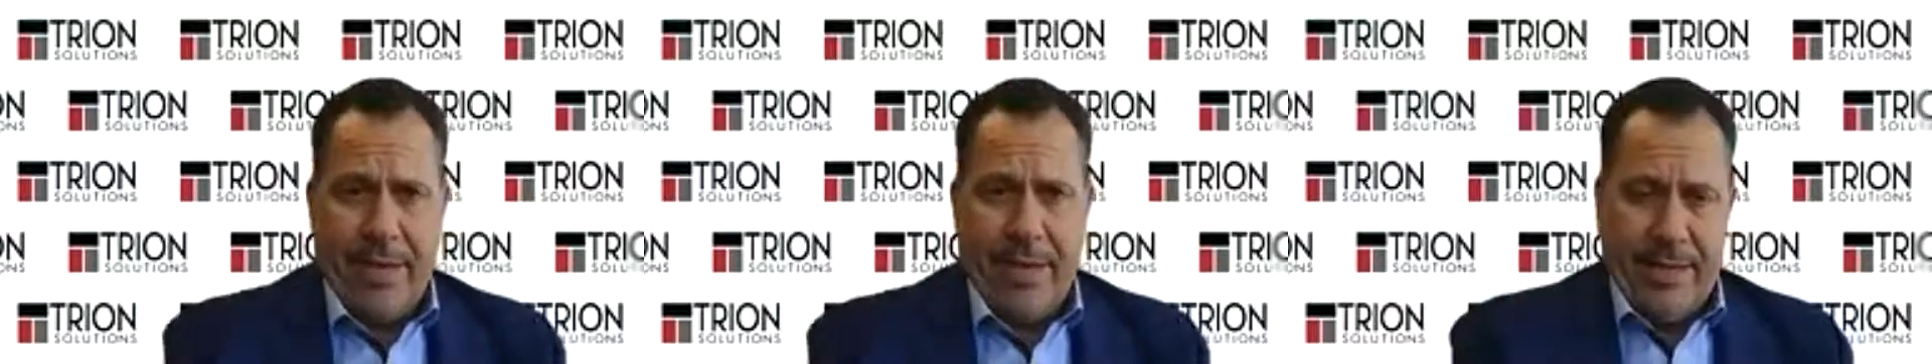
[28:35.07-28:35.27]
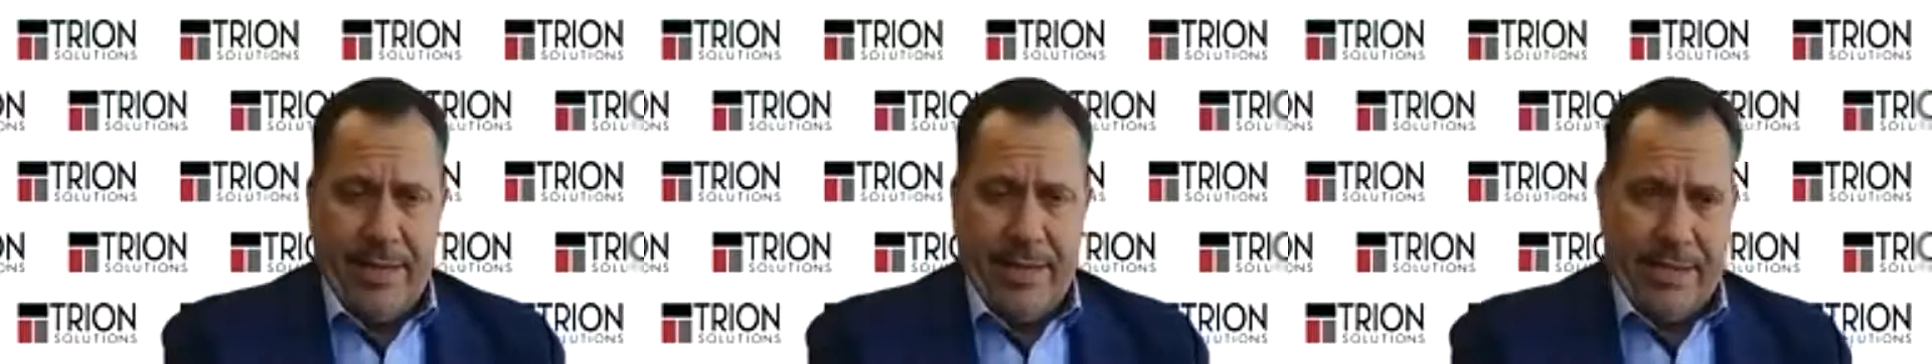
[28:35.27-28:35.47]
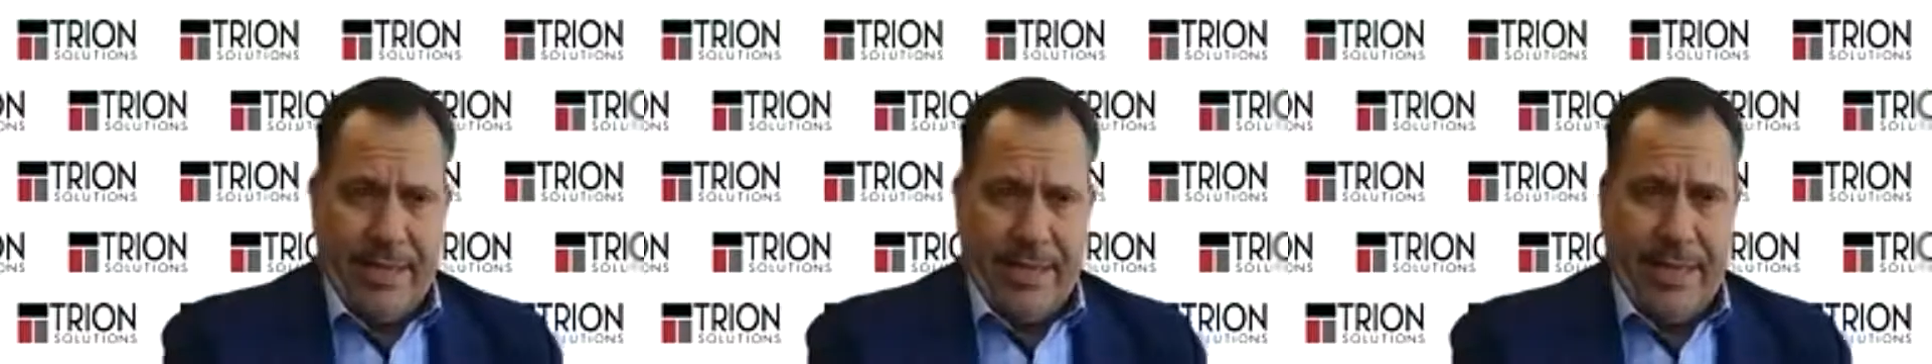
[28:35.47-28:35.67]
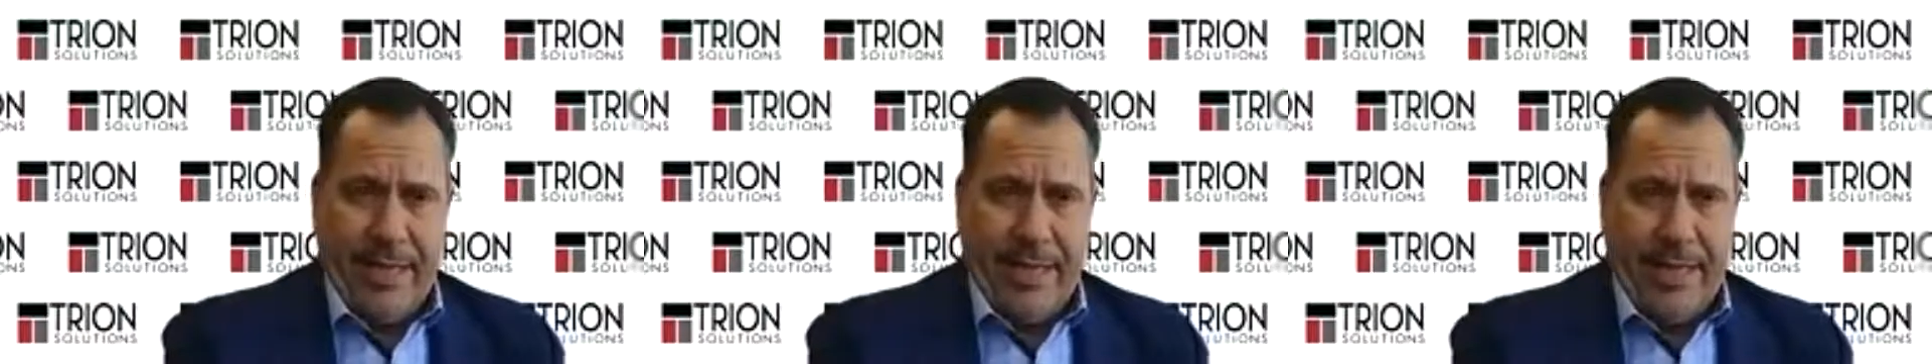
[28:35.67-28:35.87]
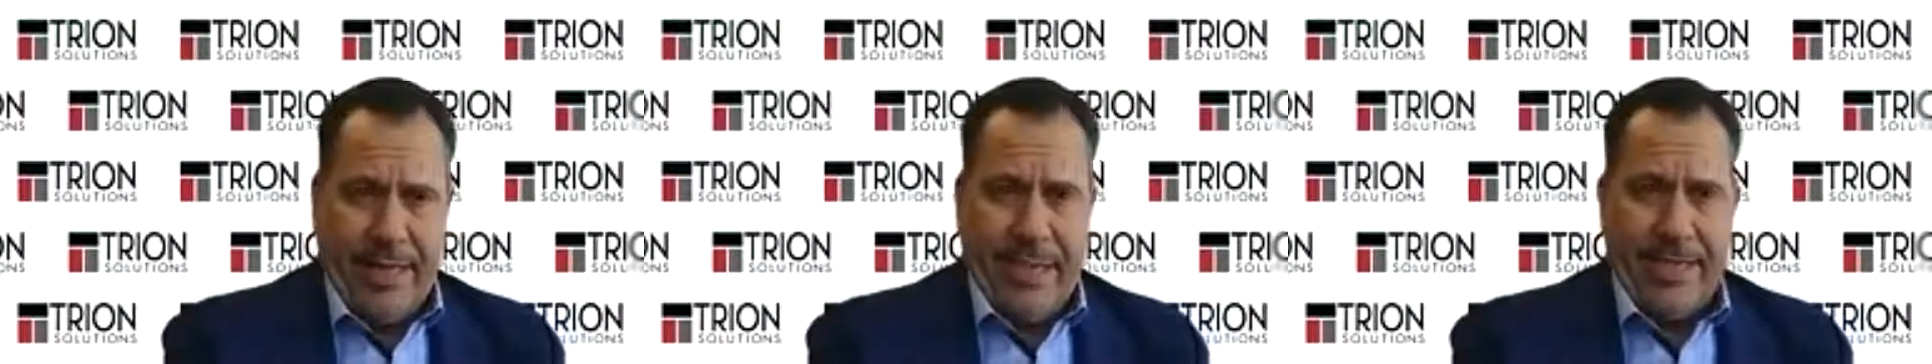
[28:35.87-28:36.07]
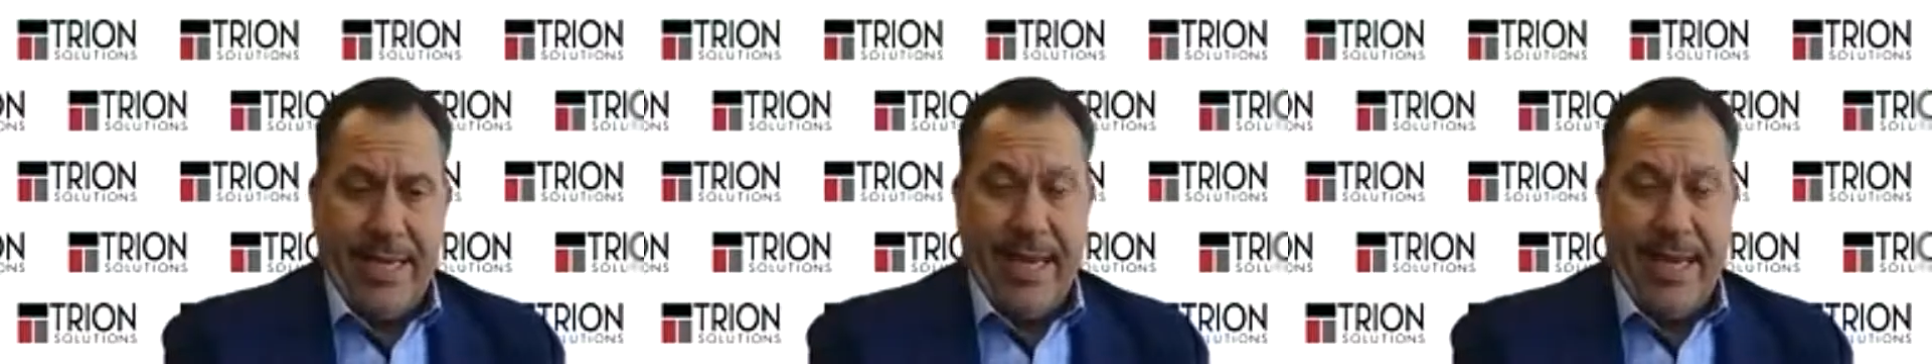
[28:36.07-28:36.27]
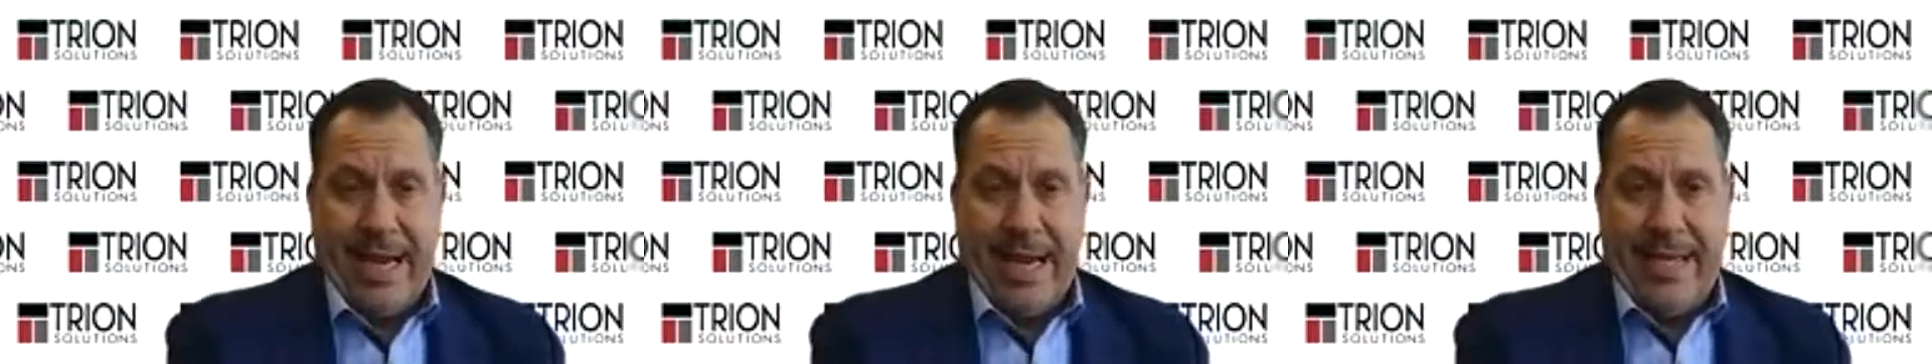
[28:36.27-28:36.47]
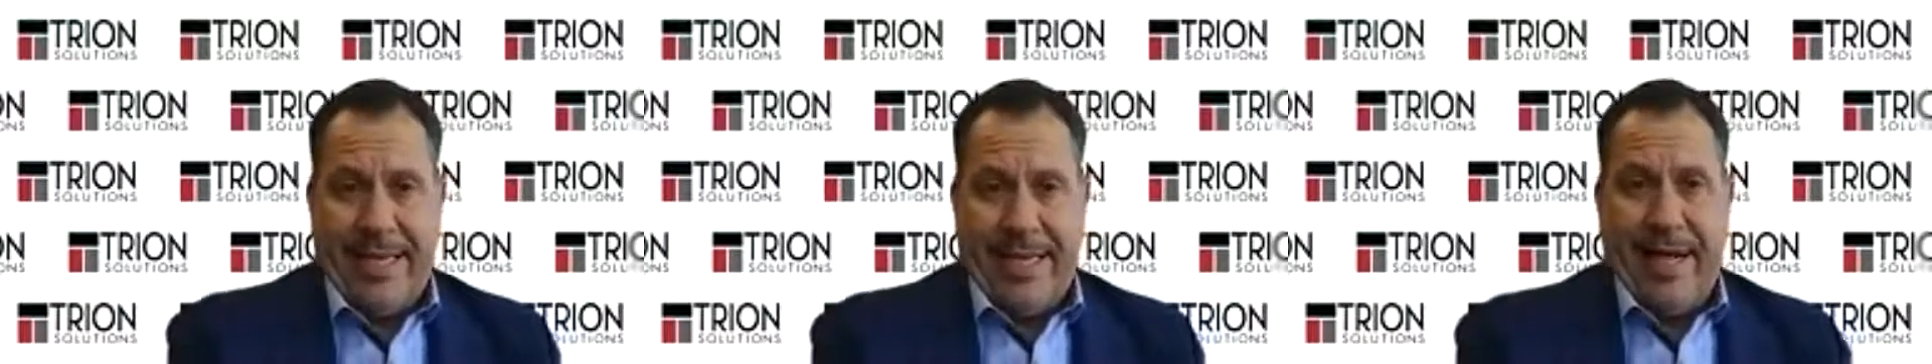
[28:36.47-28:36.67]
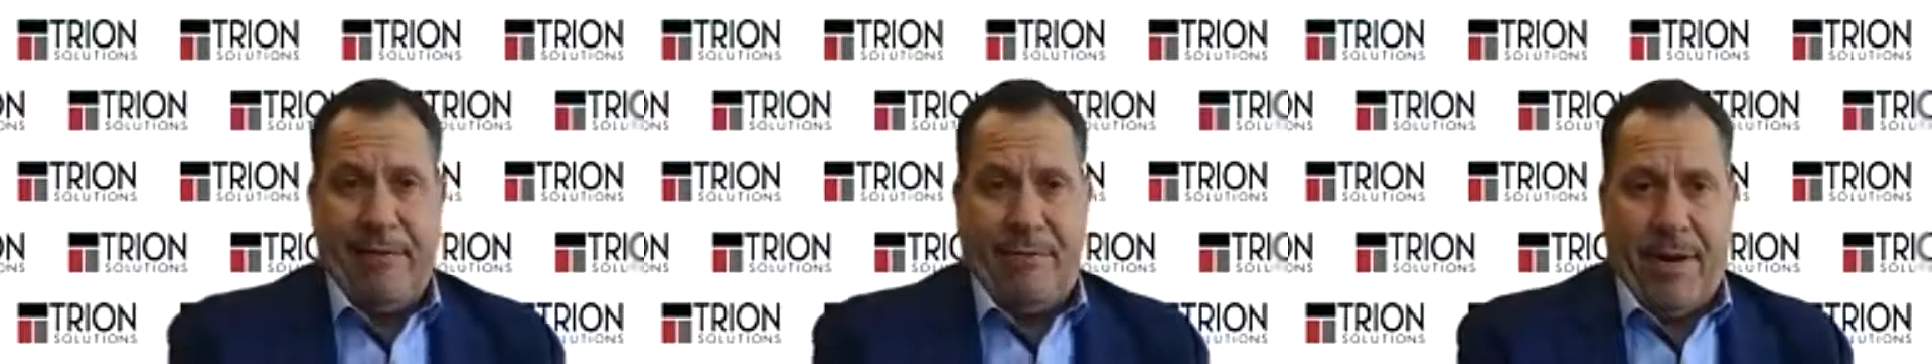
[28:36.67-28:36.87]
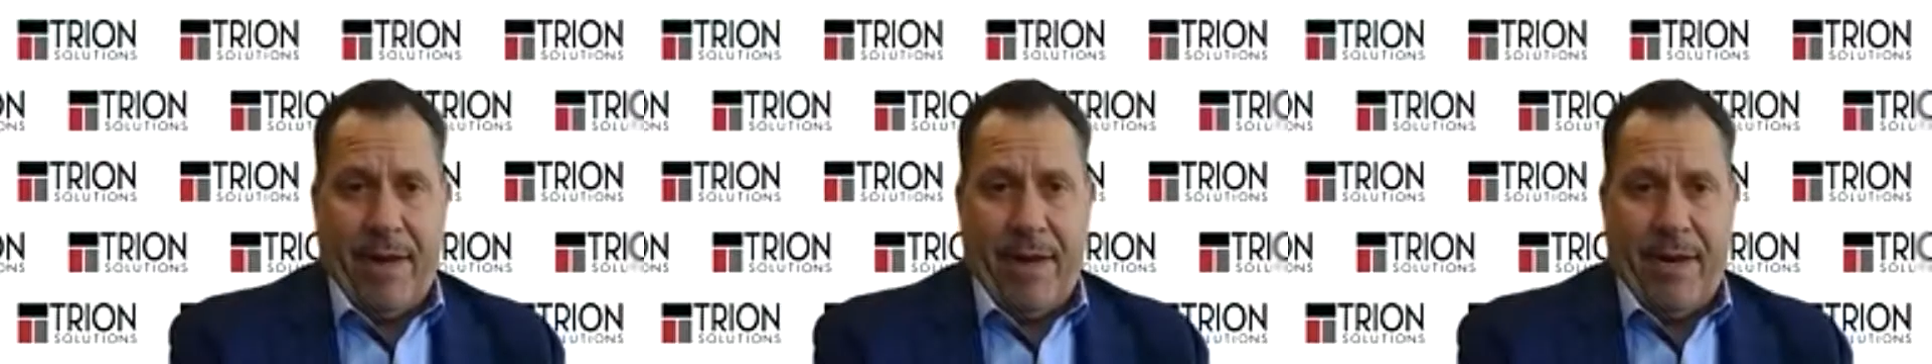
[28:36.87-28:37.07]
that the CDC has
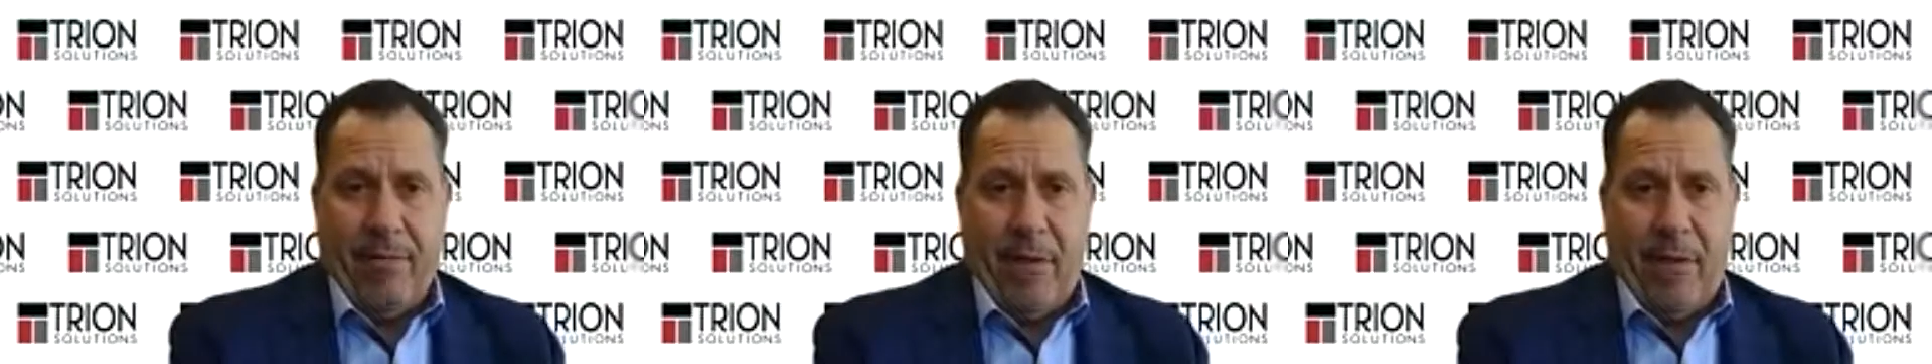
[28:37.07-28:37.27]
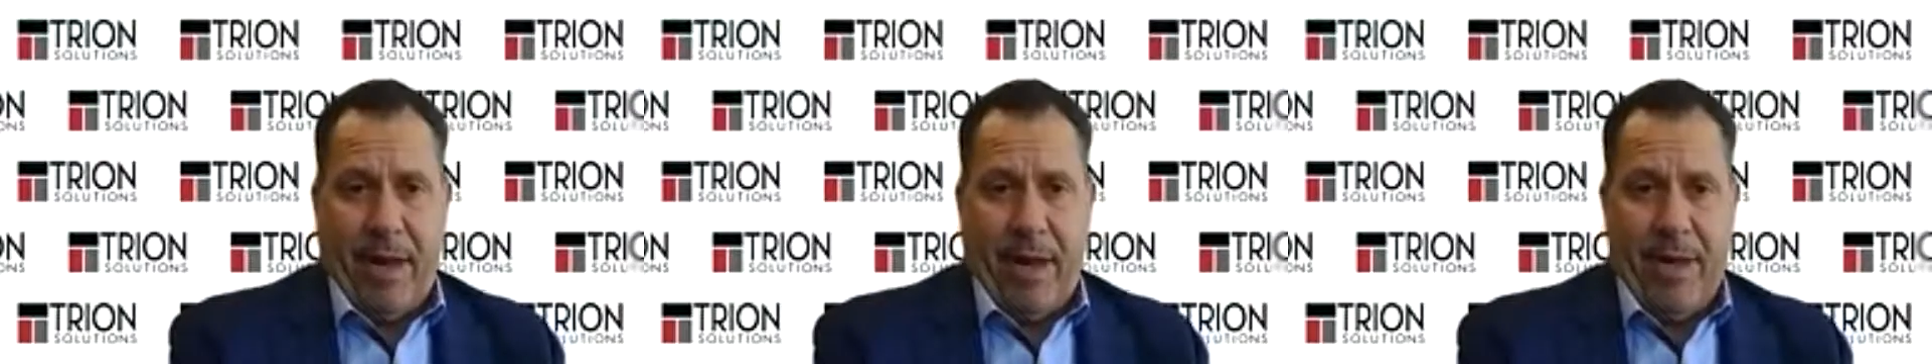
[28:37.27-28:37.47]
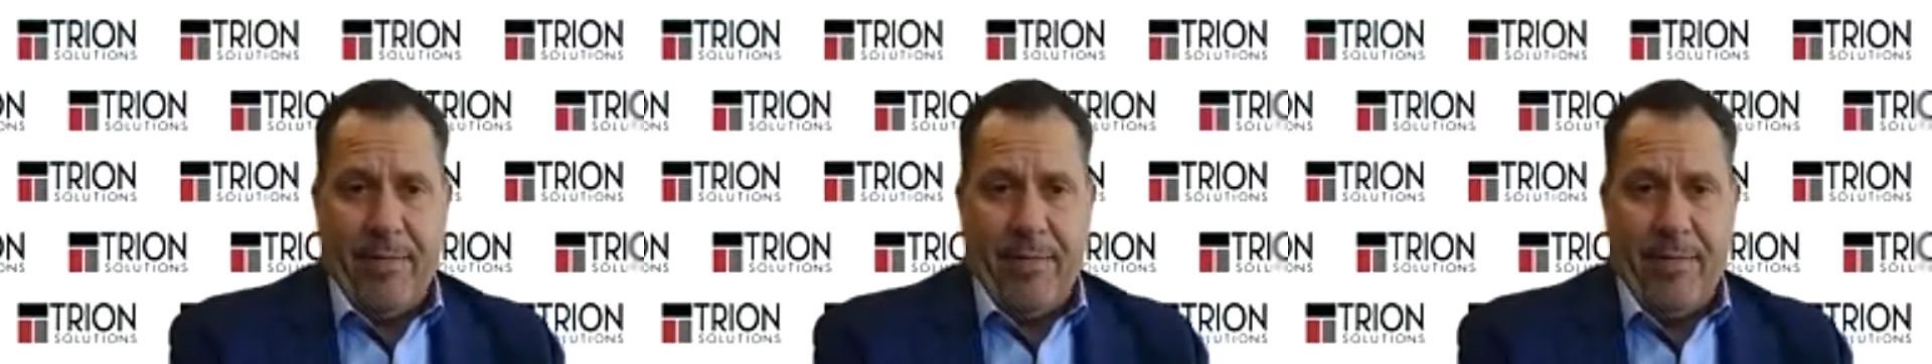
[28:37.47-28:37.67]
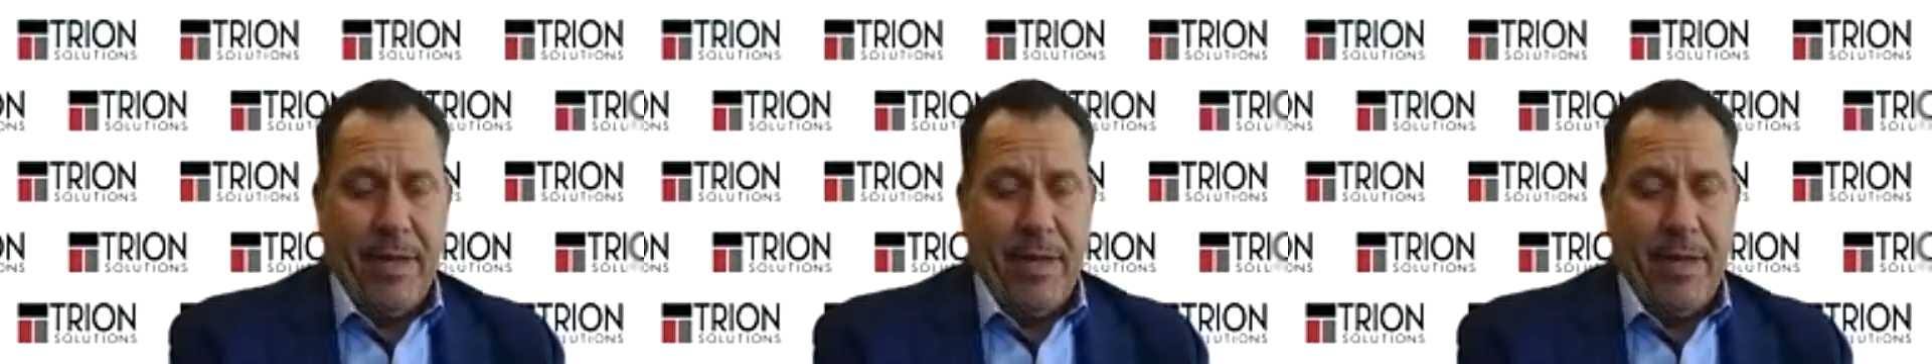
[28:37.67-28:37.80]
identified in writing,